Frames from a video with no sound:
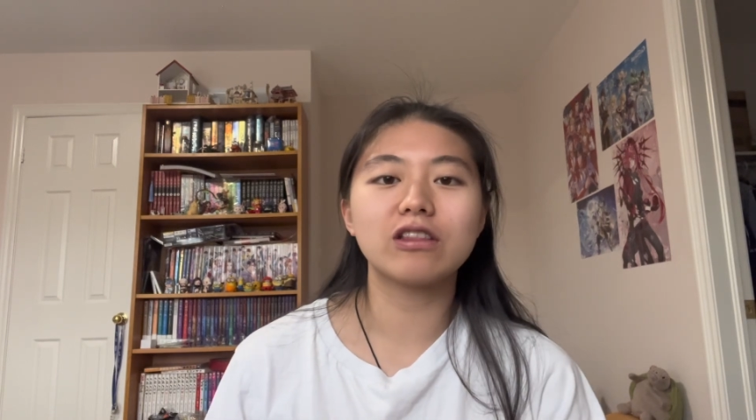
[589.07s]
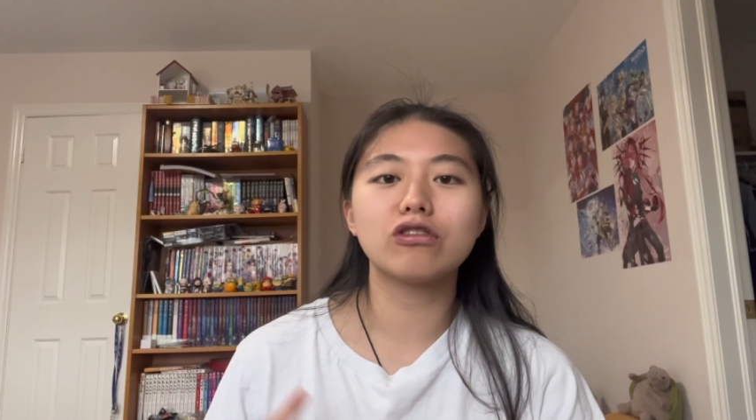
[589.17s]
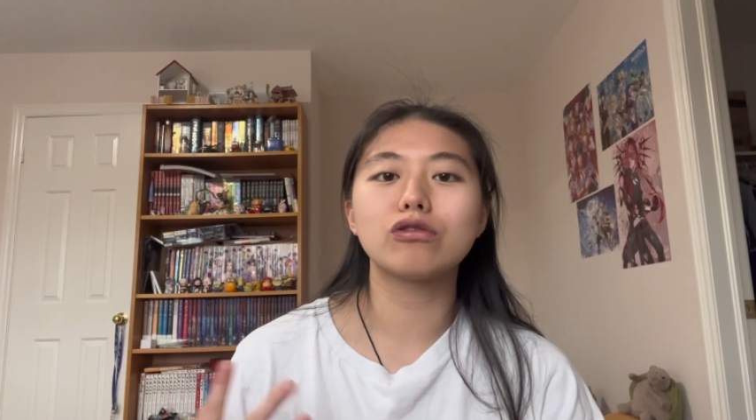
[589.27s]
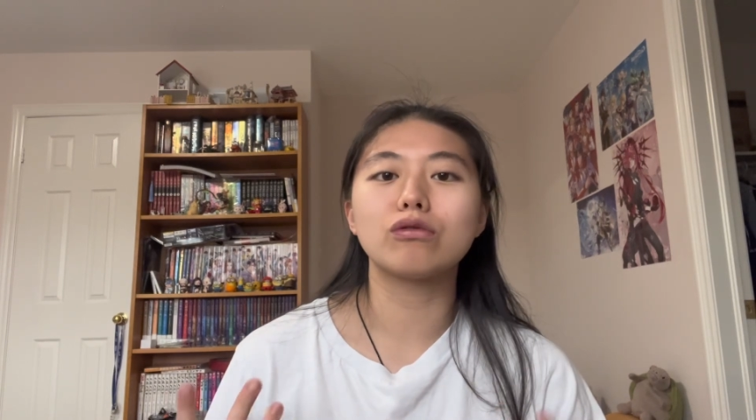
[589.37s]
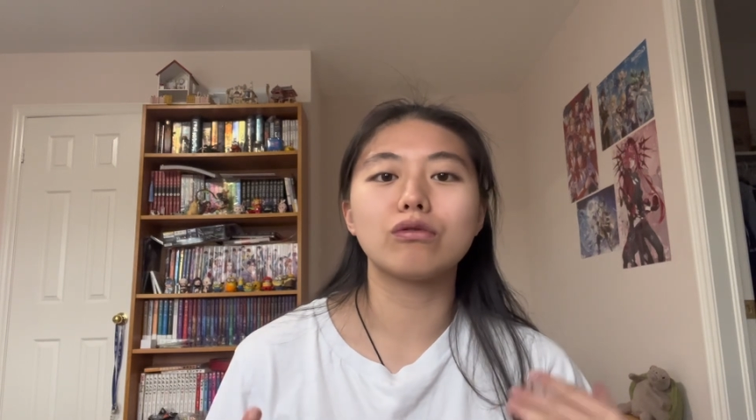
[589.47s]

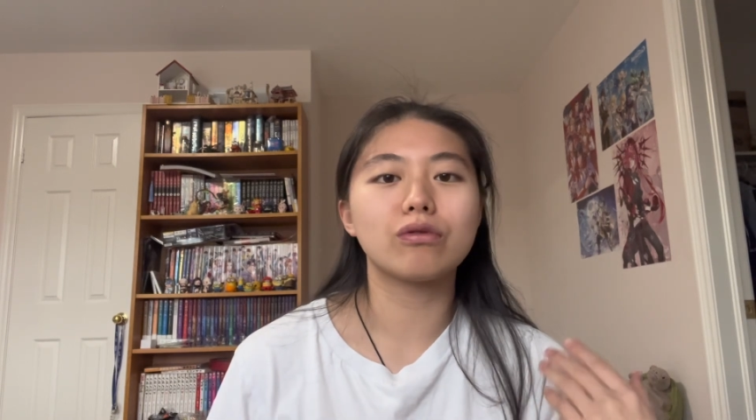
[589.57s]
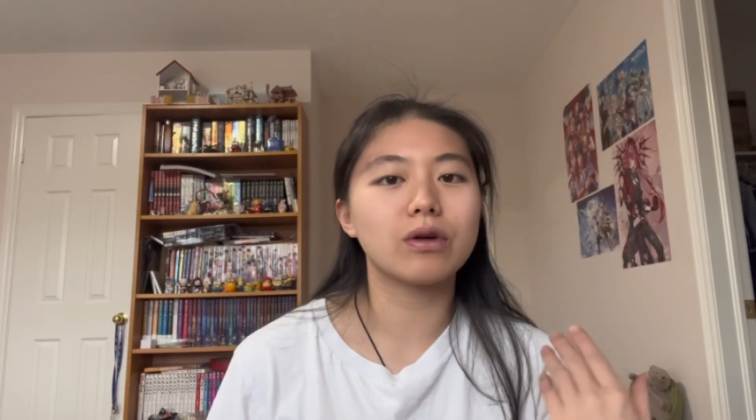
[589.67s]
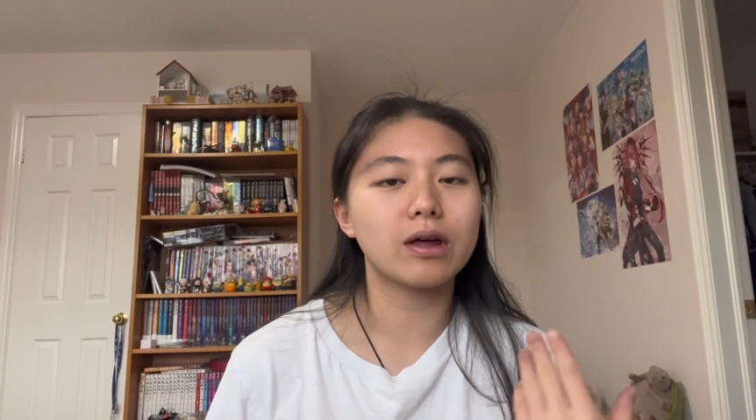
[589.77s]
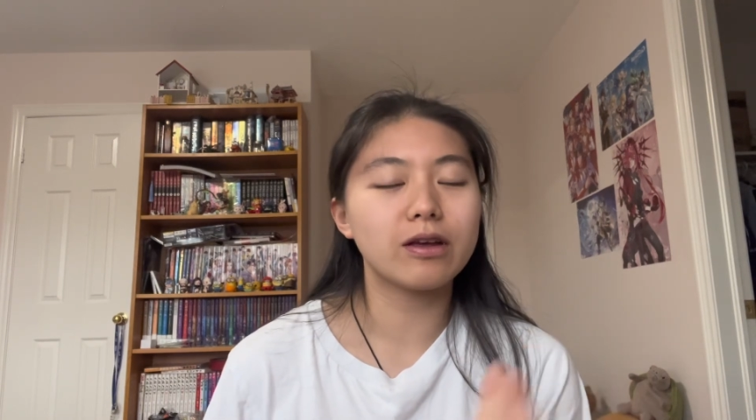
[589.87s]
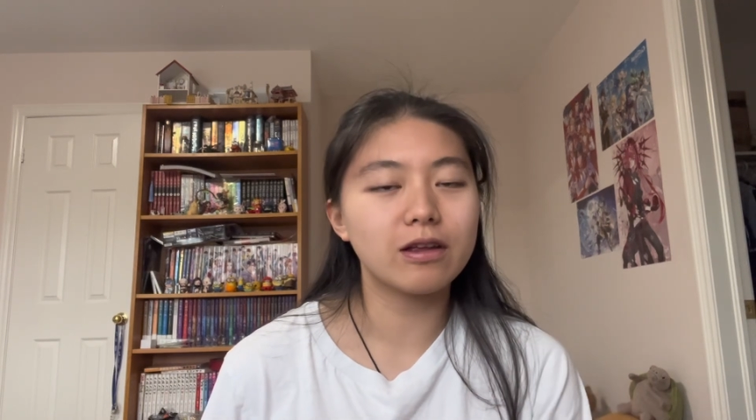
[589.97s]
to
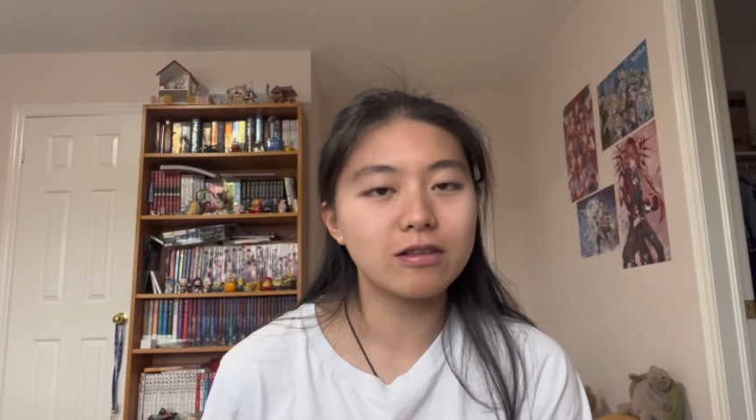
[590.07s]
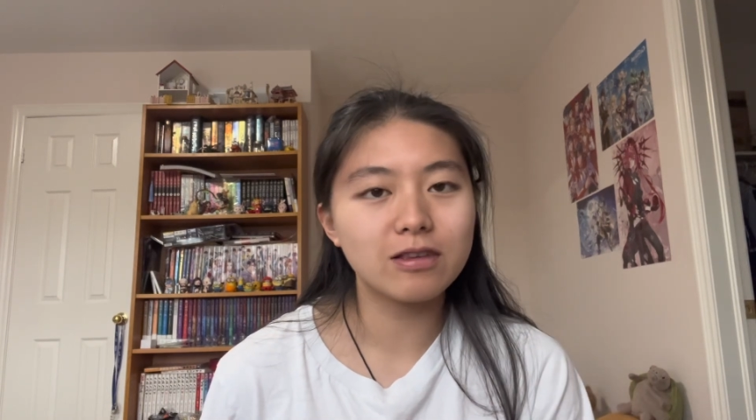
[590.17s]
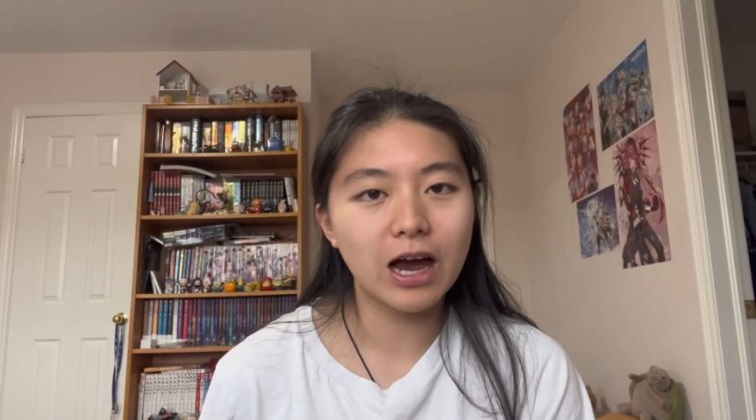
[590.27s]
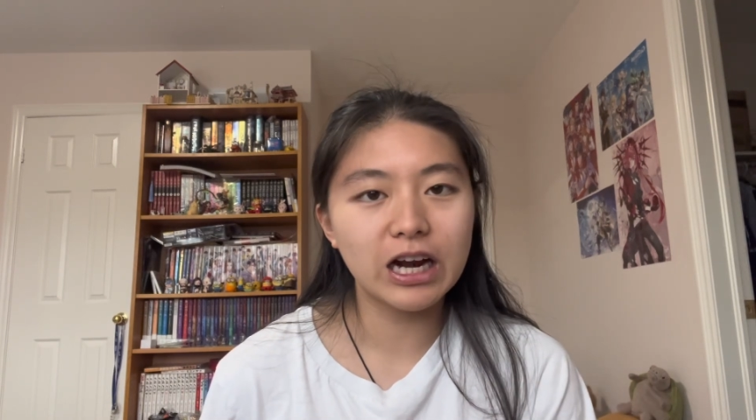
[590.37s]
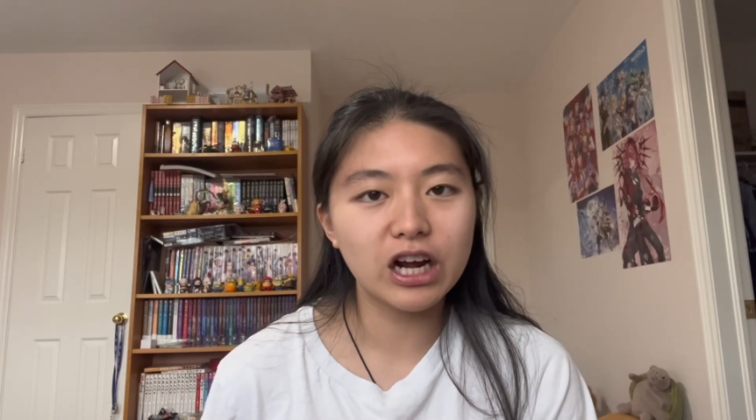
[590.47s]
the
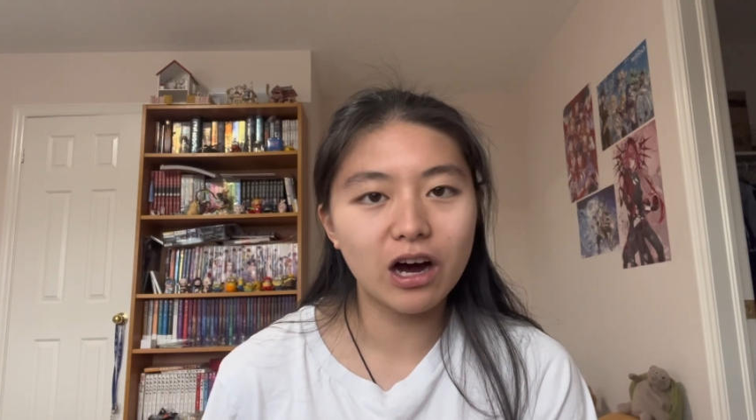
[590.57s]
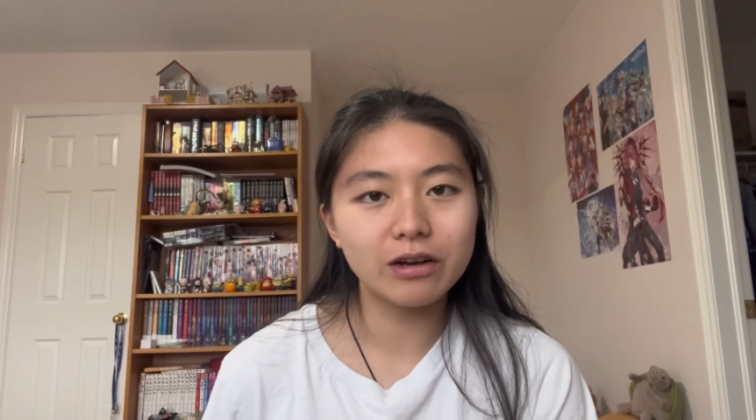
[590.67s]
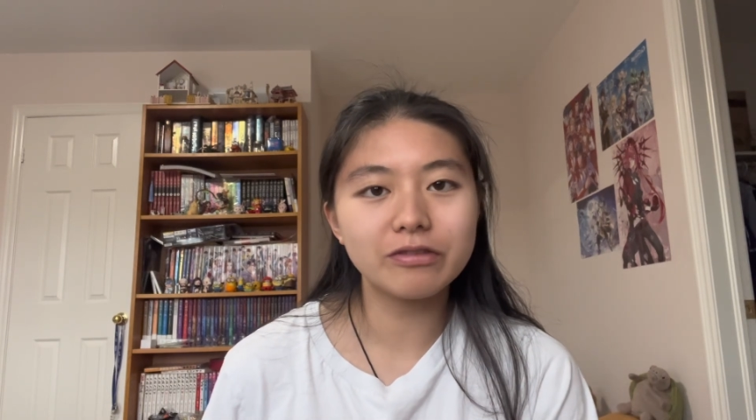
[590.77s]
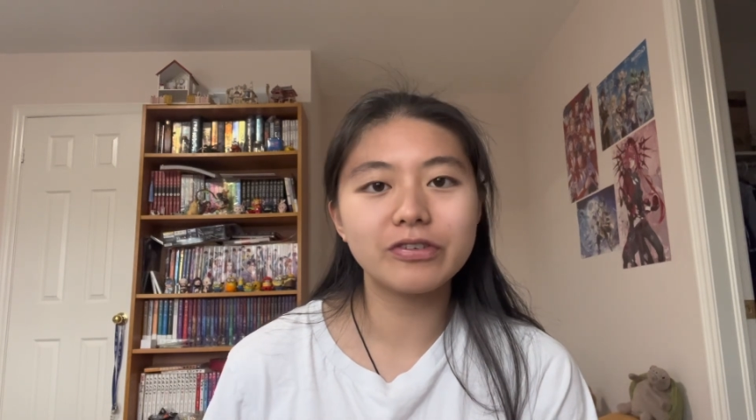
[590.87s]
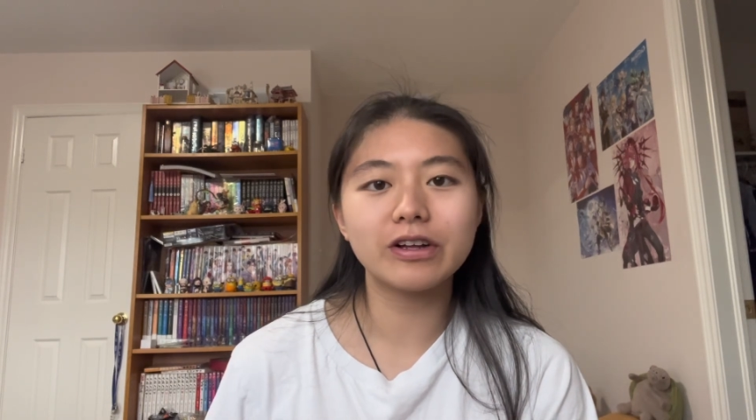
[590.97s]
inside
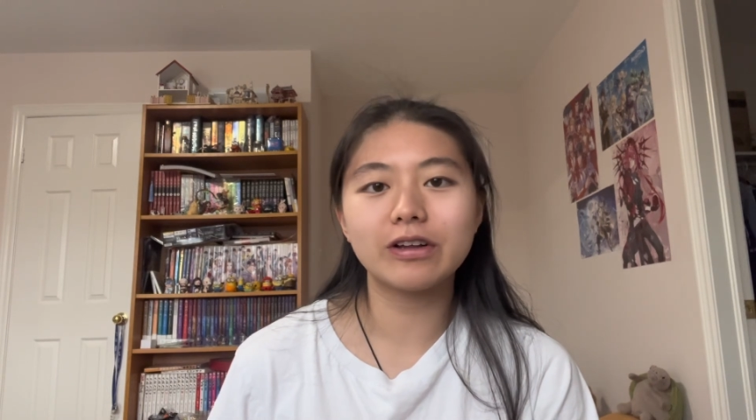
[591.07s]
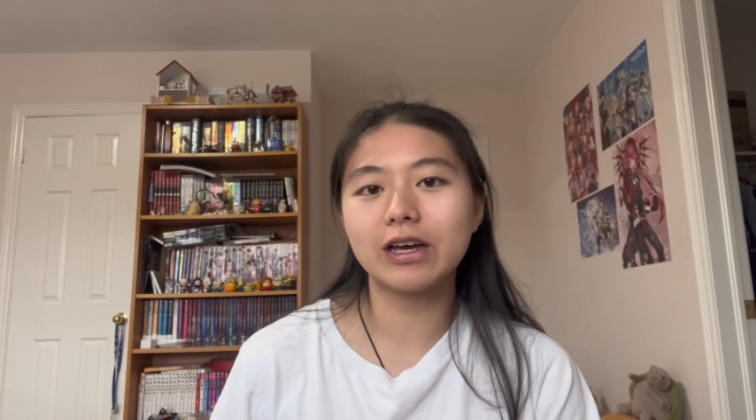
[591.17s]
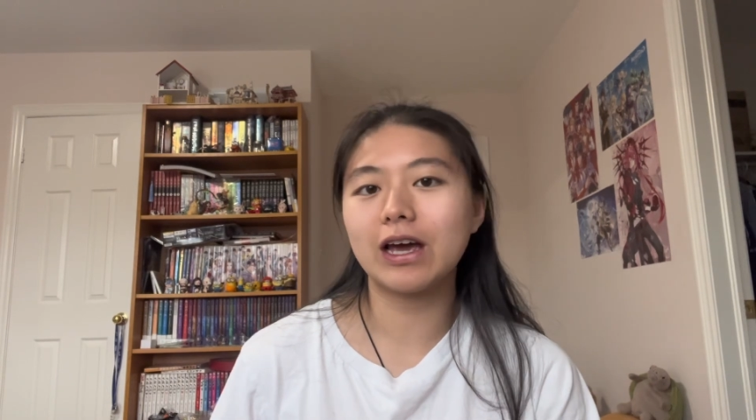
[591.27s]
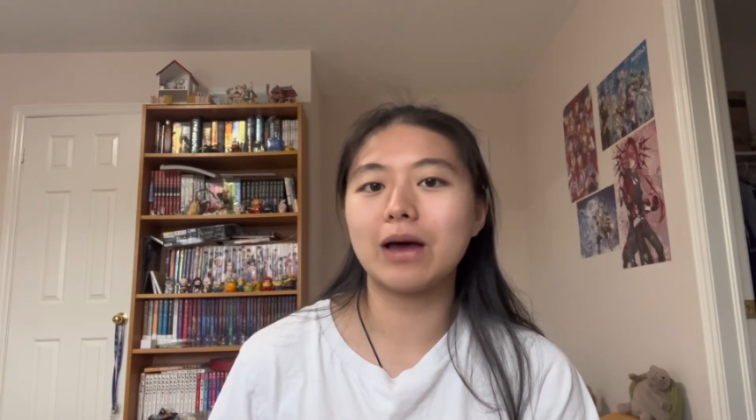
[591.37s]
cotton filling,